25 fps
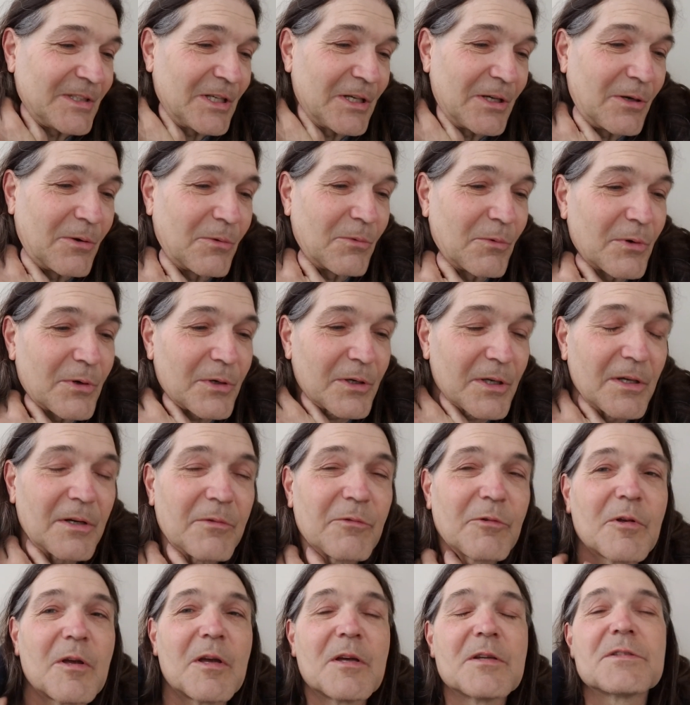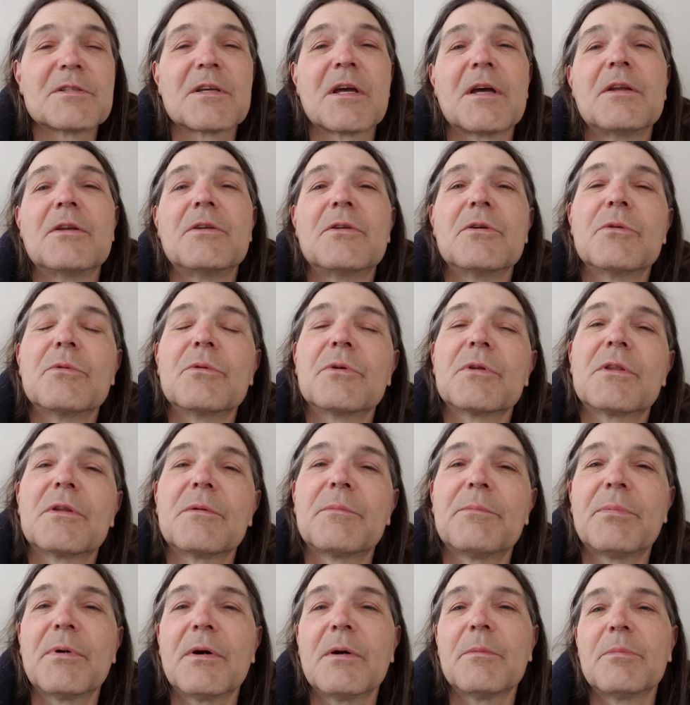working as I do with the
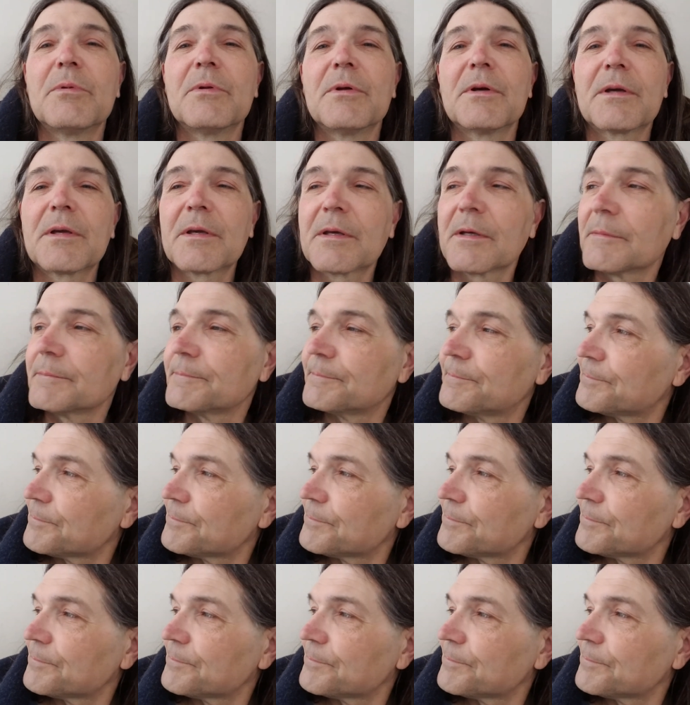public and